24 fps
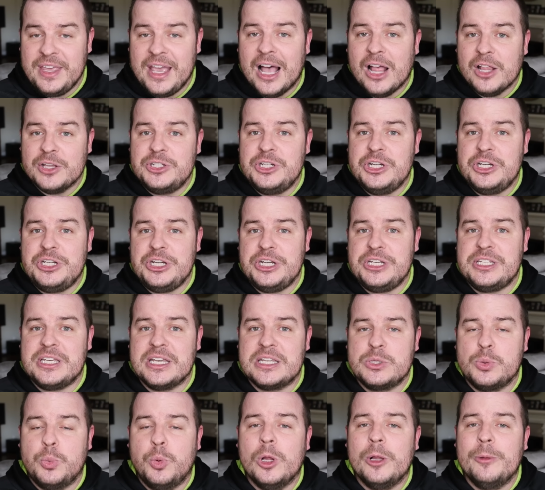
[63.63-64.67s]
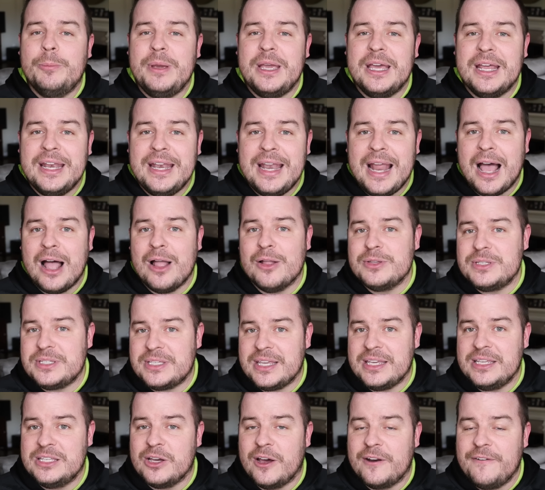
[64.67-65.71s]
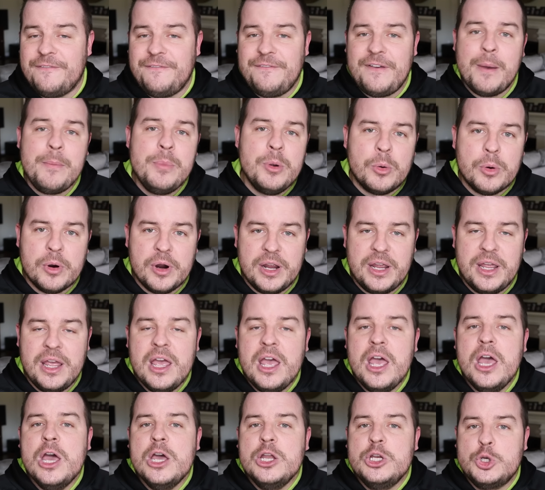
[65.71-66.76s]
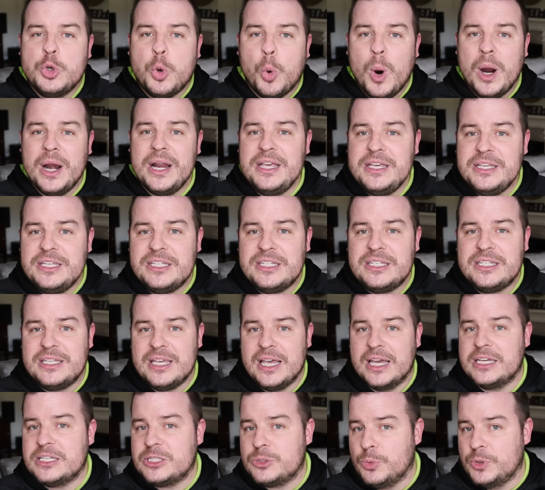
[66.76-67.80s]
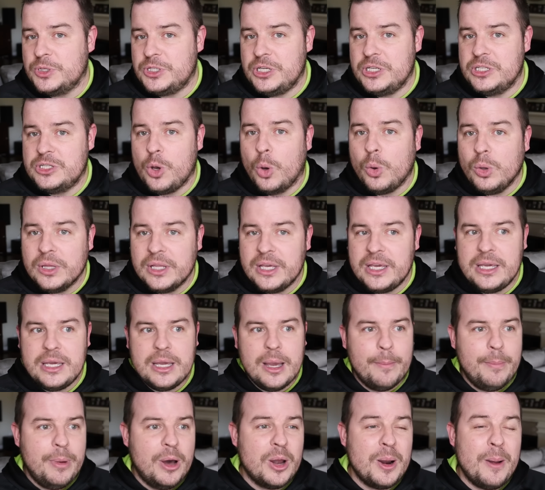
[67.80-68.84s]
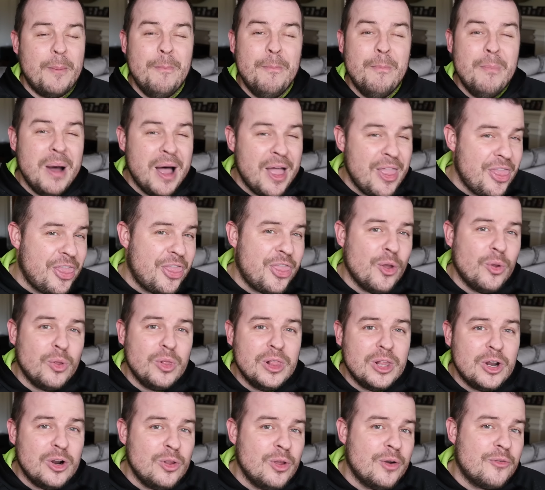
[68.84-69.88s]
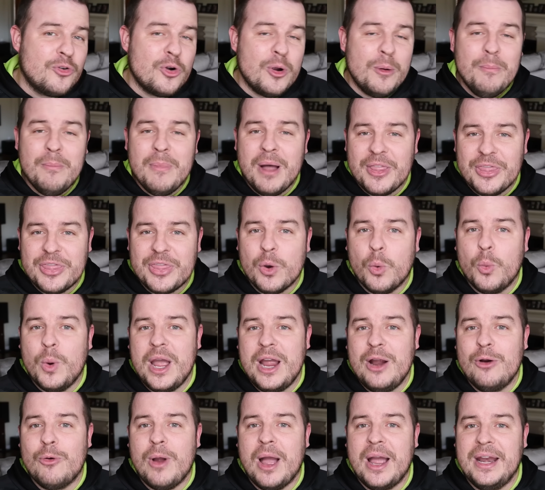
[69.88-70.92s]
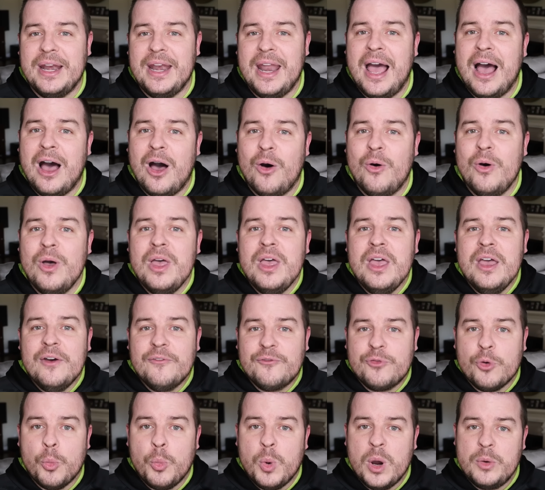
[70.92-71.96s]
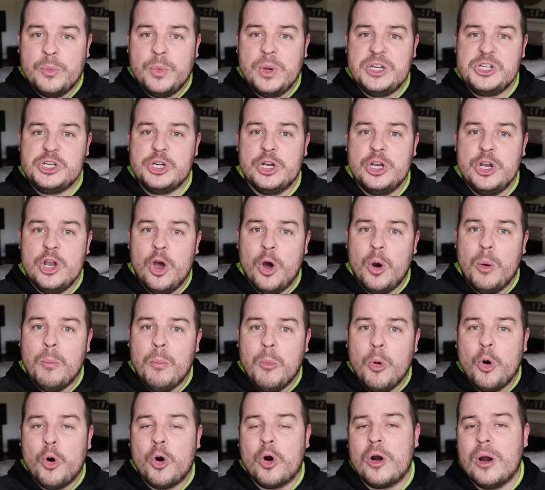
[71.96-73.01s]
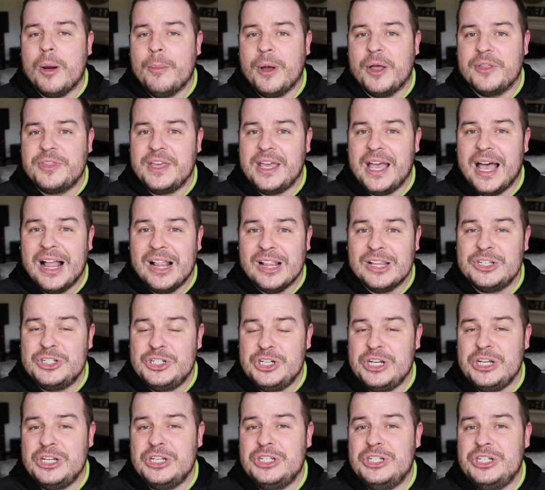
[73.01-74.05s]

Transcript: the LG G6 will be announced, is on February 26th, which is only about a month, a little over a month away right now from when we should know more about the LG